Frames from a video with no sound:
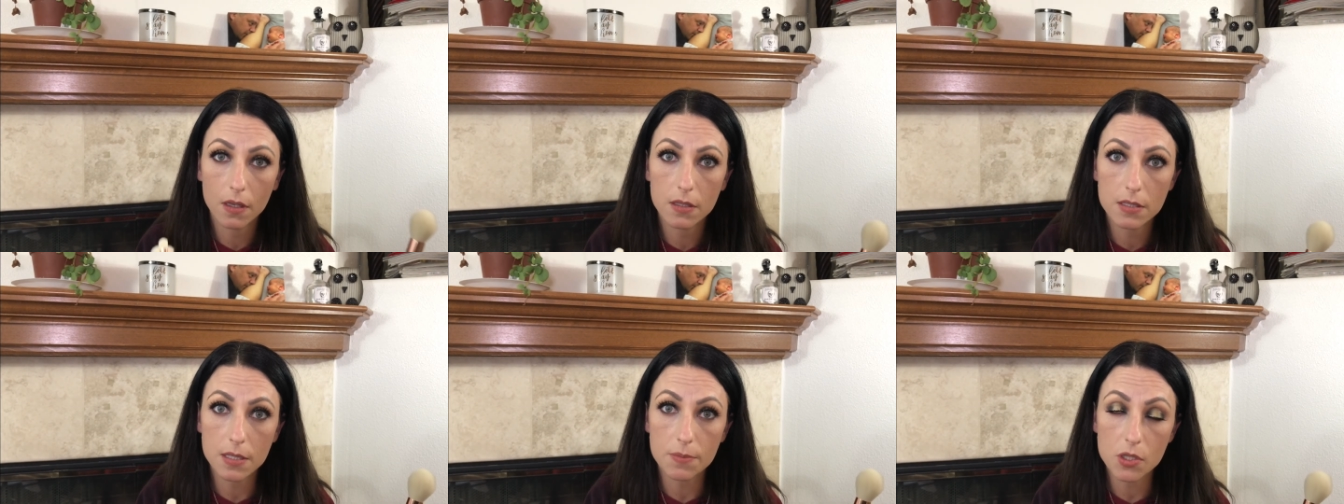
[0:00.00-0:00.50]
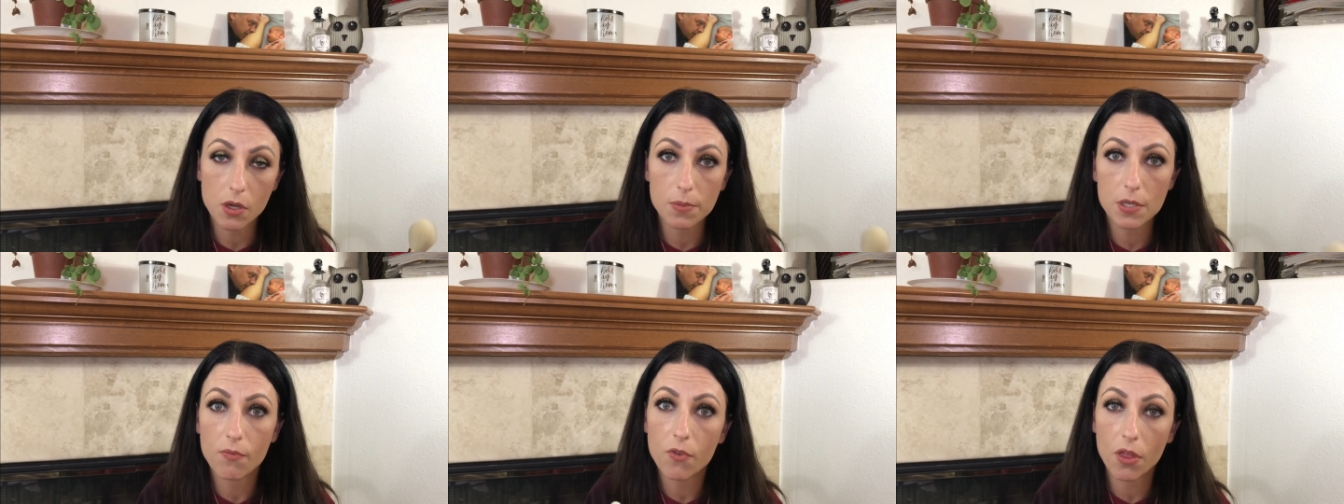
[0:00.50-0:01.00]

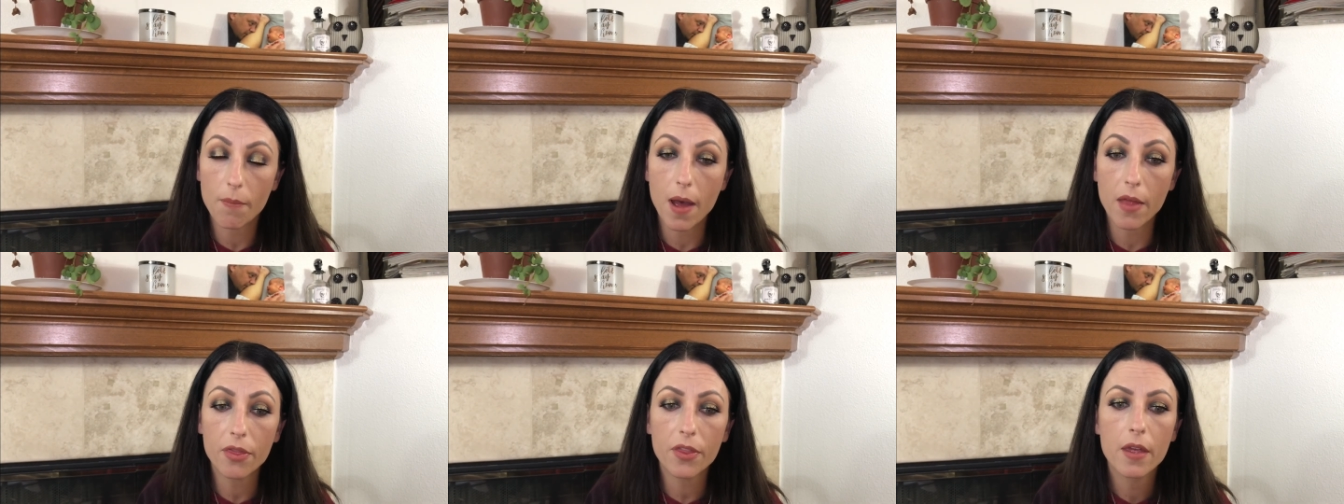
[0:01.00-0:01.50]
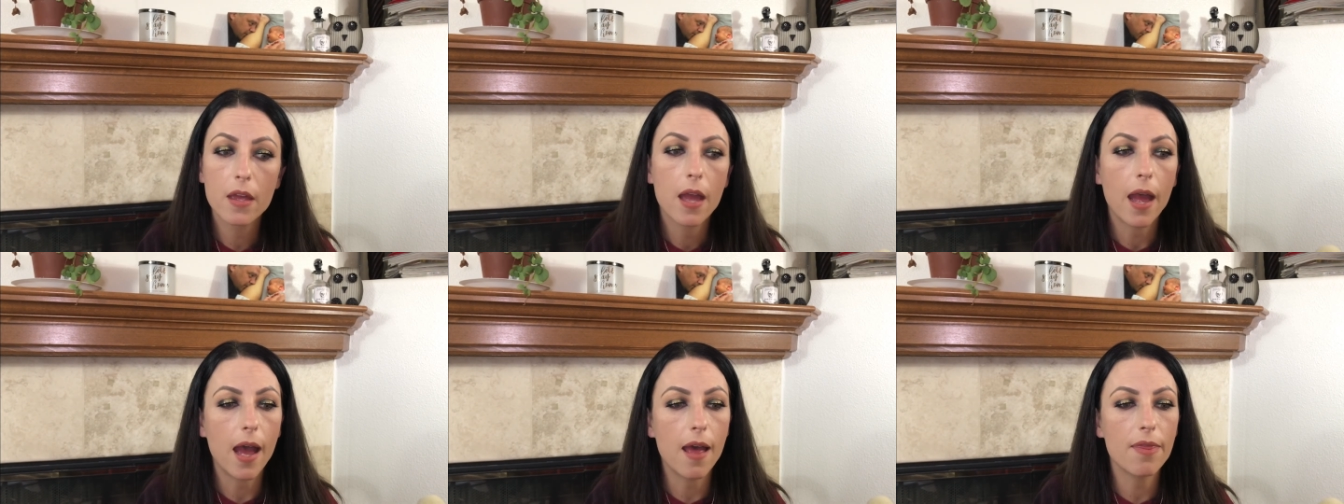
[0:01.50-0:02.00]
subscription for the month,
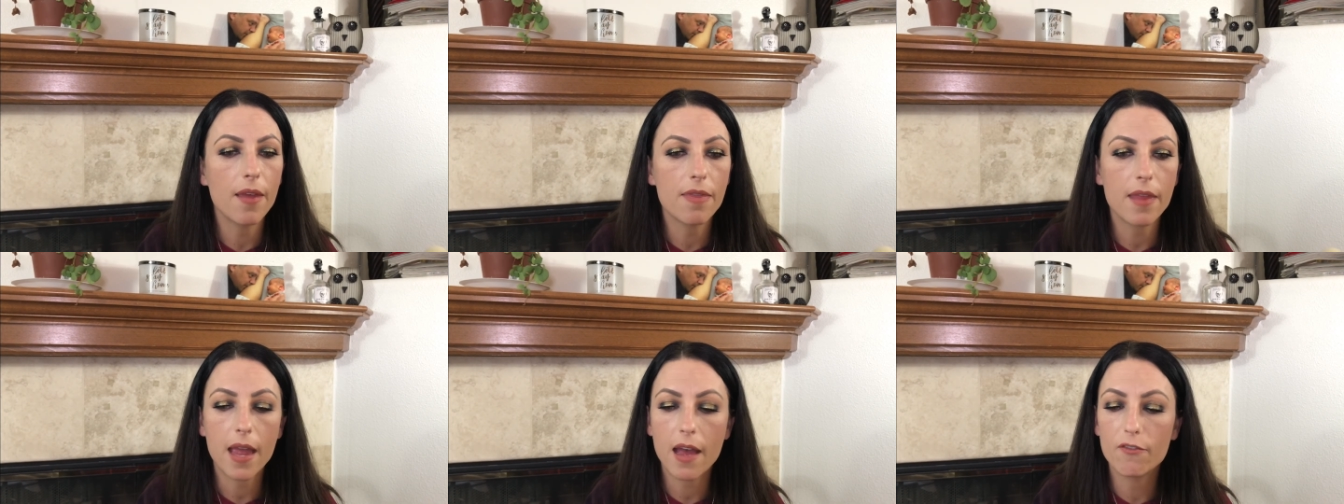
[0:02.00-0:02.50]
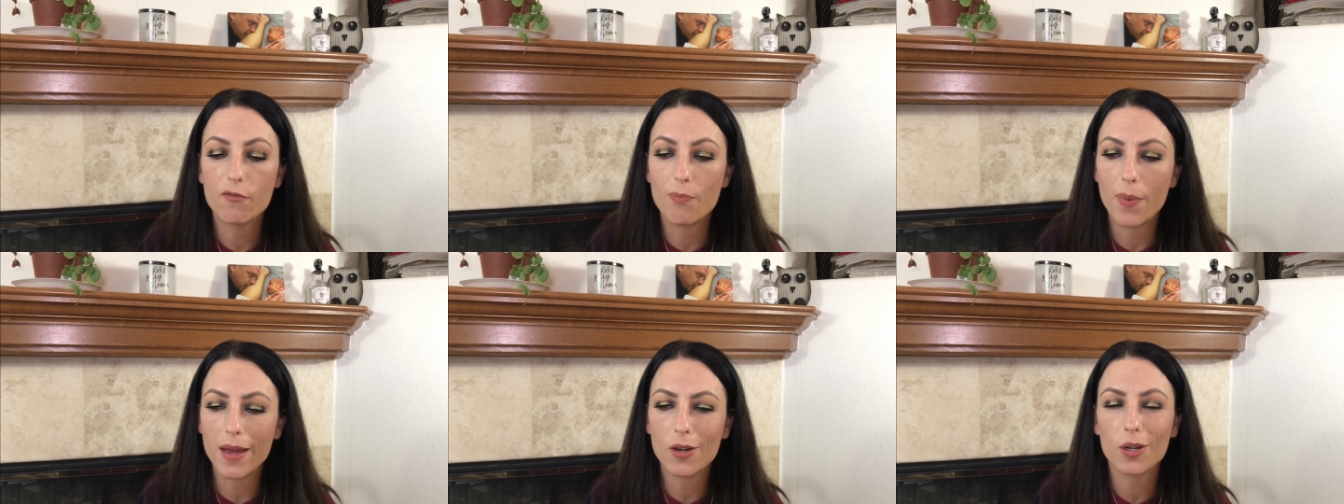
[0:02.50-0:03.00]
and then they have
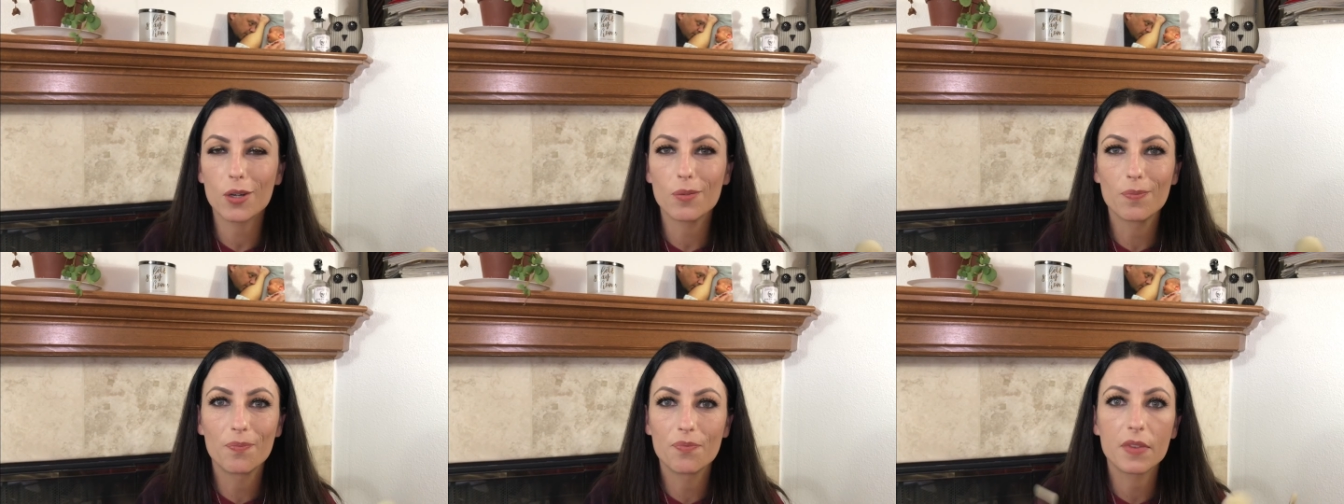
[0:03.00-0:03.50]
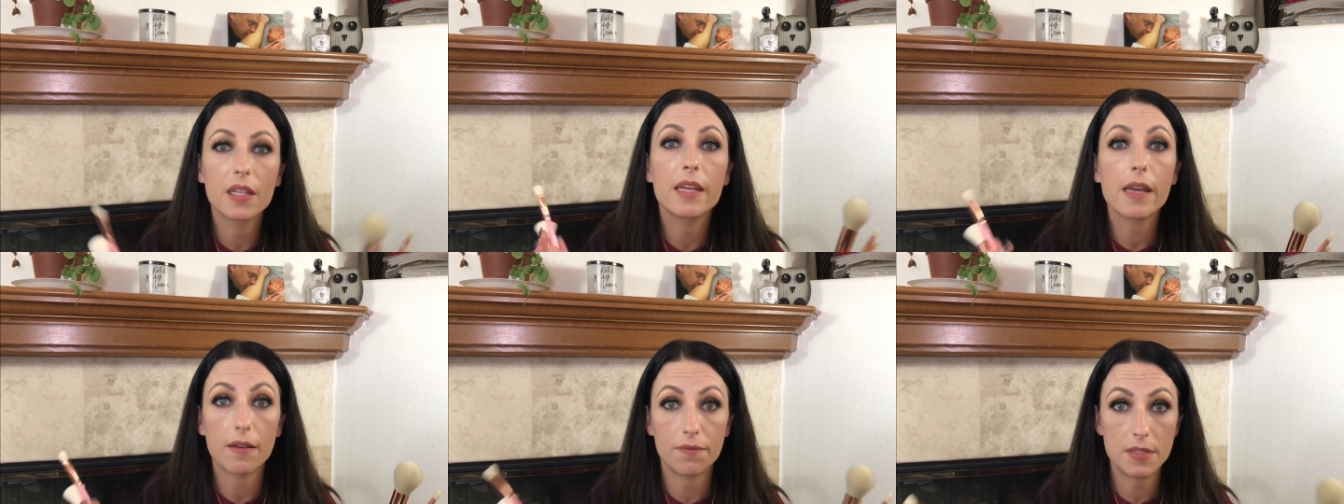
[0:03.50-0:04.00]
better
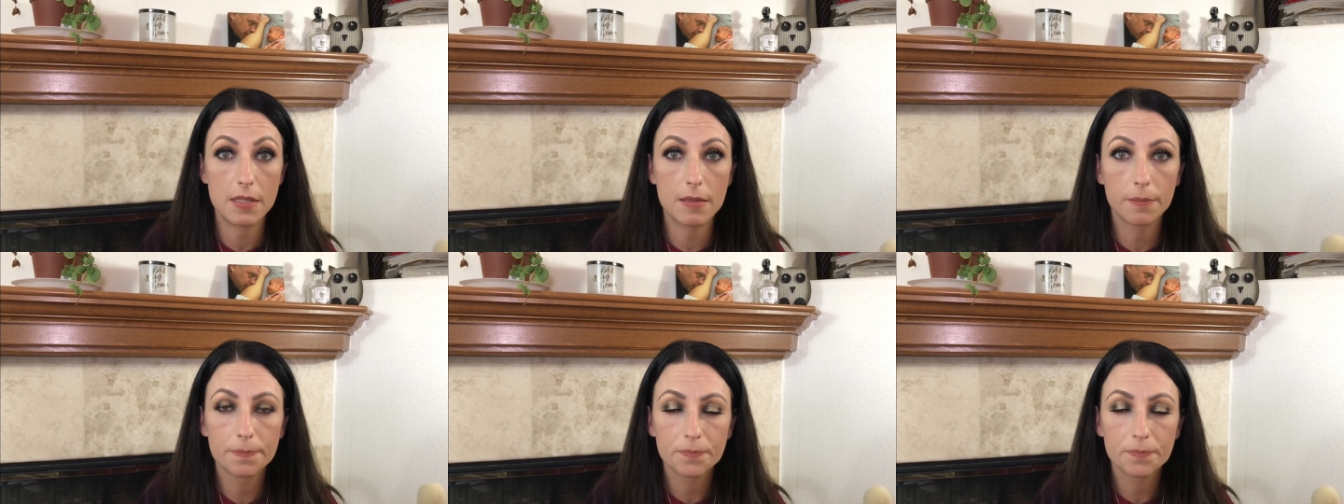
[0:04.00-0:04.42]
gifts.